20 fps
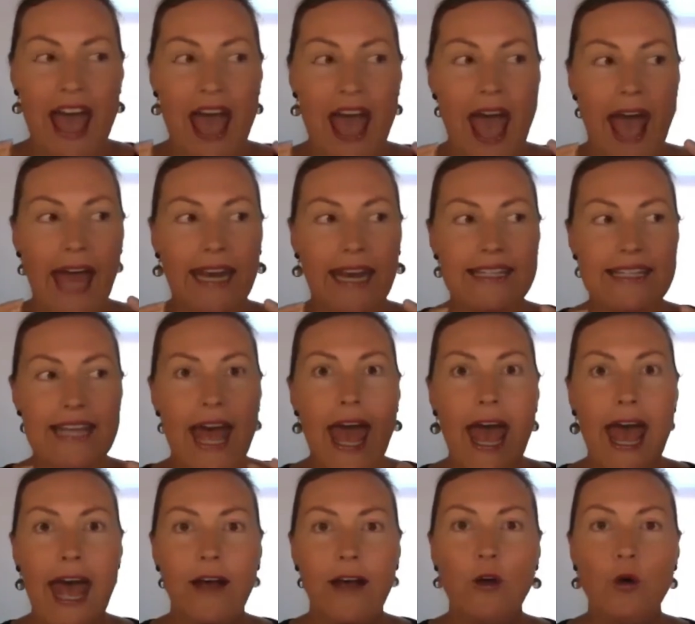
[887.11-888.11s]
And it's
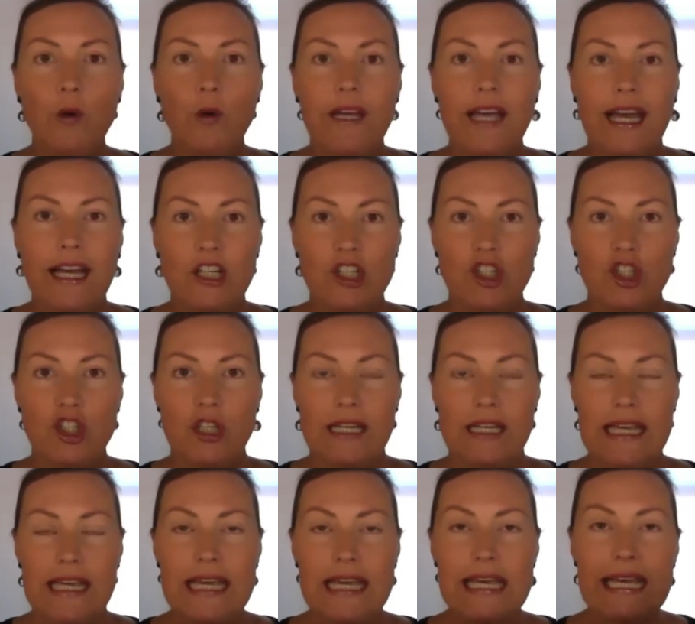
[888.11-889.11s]
how do we actually
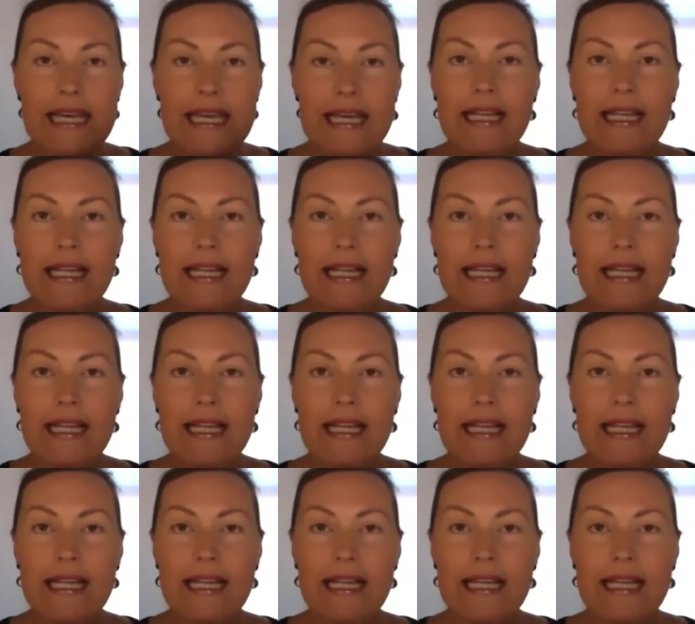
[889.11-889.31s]
heal